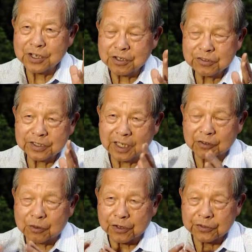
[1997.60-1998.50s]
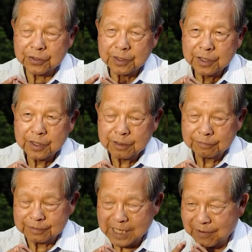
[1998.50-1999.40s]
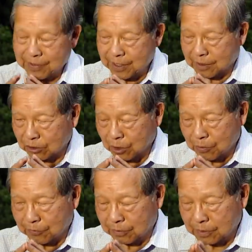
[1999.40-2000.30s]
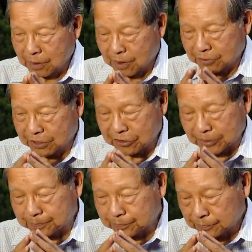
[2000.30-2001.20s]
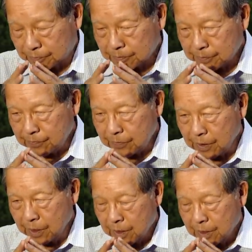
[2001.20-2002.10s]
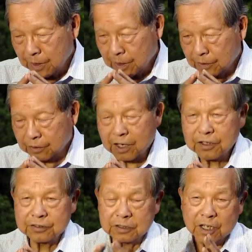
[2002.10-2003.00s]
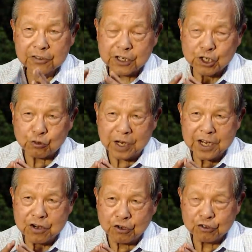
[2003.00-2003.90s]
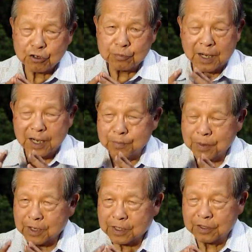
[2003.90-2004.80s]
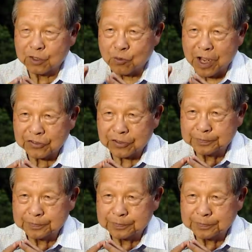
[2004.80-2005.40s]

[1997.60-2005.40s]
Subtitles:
years now, of course, we have a global system largely created and nurtured by America and the West.